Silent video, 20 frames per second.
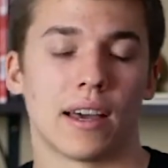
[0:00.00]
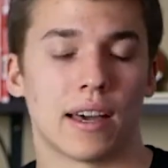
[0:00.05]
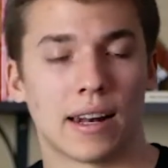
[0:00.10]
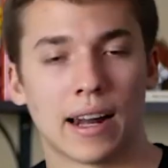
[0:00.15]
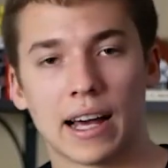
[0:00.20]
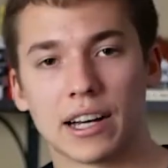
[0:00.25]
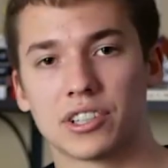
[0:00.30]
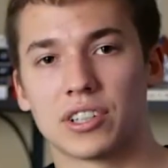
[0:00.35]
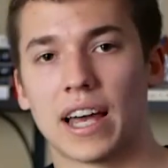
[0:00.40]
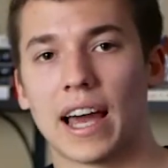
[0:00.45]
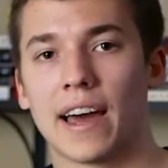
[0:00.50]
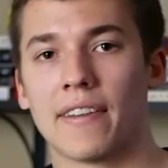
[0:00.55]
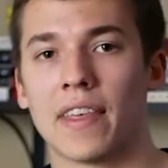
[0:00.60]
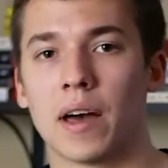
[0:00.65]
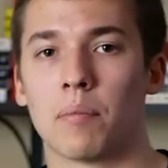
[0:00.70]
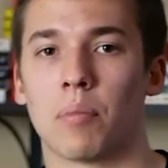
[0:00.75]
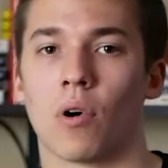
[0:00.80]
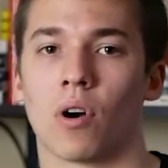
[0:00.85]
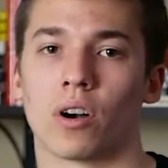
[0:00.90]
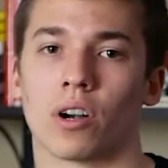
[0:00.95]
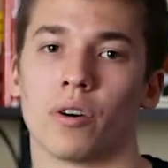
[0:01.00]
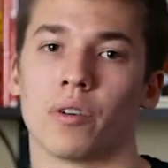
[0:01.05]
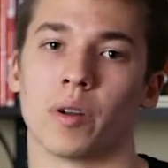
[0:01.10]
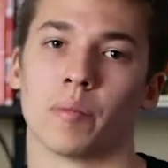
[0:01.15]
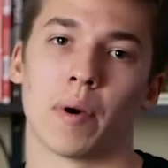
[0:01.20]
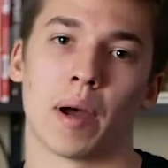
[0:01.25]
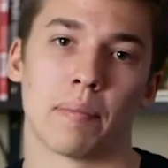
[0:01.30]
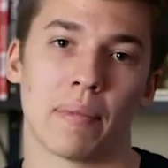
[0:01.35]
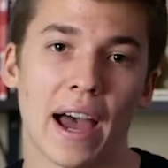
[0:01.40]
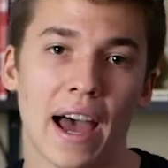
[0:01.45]
And I actually had that barcode
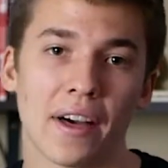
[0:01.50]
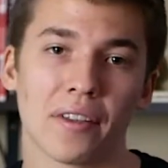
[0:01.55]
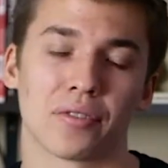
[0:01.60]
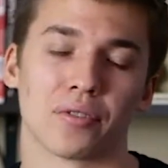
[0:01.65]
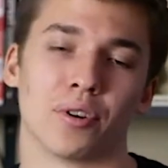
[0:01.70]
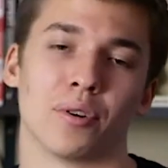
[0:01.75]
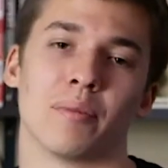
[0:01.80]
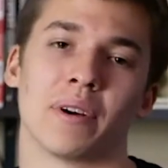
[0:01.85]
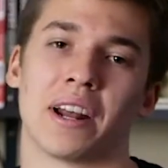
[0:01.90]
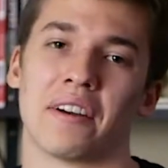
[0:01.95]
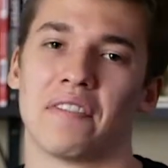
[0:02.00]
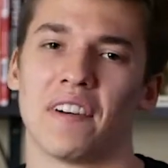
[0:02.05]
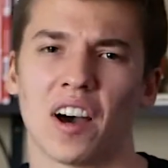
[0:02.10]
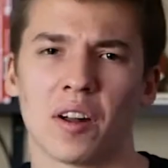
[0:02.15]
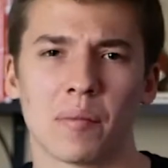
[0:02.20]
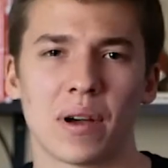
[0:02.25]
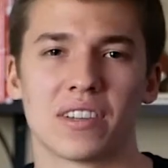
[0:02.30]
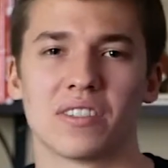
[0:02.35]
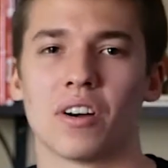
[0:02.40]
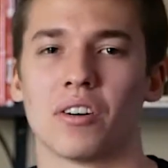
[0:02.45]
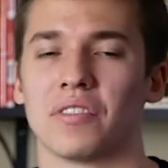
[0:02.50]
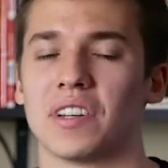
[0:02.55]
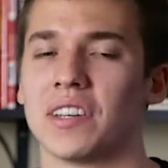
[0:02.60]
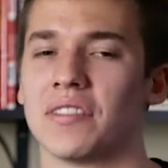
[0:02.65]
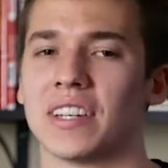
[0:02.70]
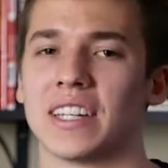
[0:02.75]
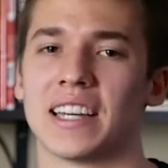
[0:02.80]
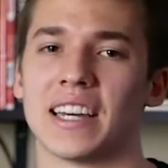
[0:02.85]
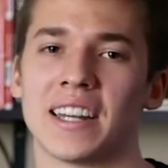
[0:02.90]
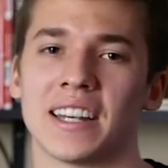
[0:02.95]
in my bathroom, and I found myself
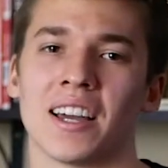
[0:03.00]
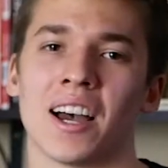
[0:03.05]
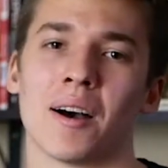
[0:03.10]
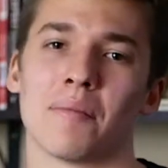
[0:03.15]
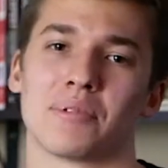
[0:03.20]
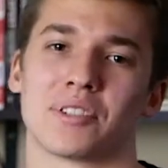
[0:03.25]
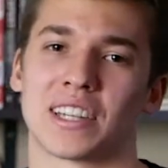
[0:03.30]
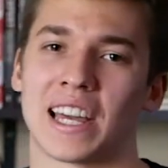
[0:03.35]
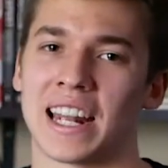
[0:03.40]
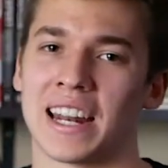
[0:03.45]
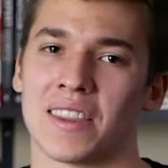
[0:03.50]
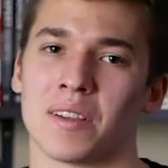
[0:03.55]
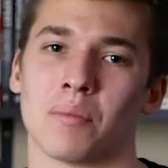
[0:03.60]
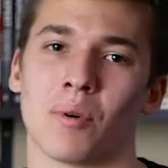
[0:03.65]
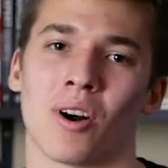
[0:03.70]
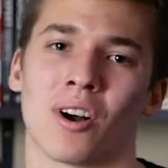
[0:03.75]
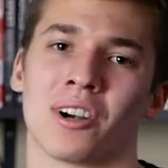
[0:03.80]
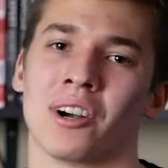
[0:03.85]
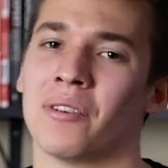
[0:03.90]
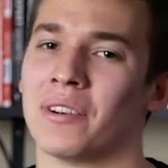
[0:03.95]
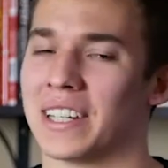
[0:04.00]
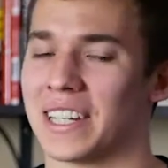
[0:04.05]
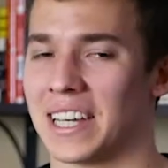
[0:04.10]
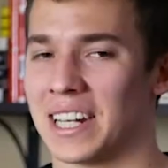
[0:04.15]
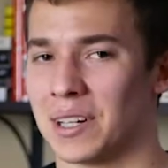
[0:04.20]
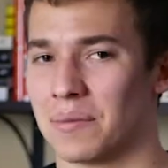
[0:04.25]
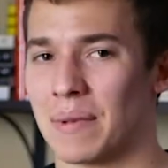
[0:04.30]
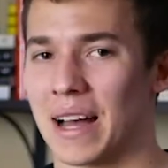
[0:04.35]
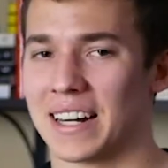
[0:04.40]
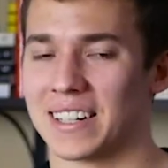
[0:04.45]
even getting up, scanning the barcode, and
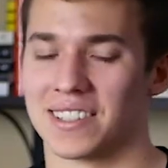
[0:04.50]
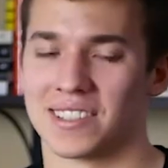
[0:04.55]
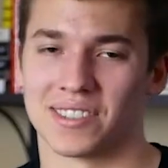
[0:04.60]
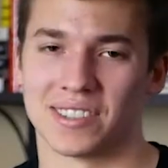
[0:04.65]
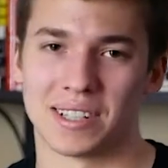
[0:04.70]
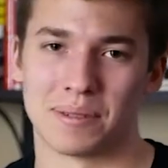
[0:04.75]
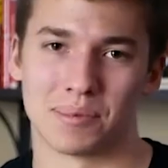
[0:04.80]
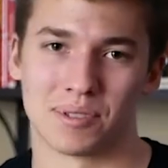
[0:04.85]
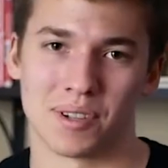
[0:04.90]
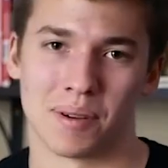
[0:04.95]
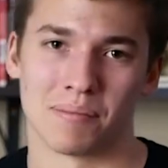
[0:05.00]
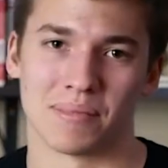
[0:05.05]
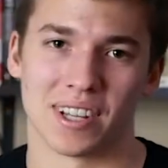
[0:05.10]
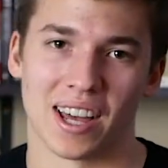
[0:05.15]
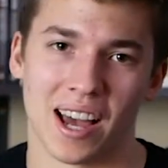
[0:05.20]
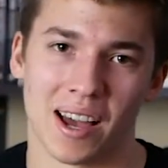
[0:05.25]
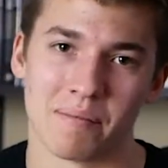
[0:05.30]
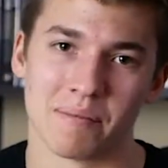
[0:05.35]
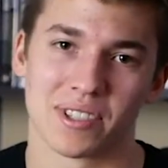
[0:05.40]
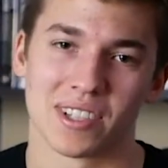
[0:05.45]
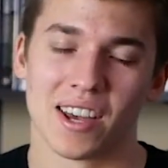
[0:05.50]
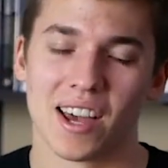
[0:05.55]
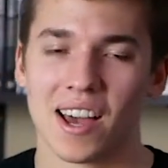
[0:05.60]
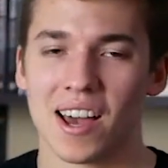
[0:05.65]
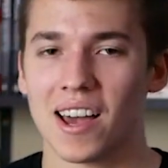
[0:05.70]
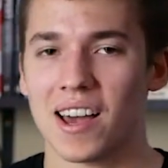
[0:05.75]
getting back to sleep sometimes.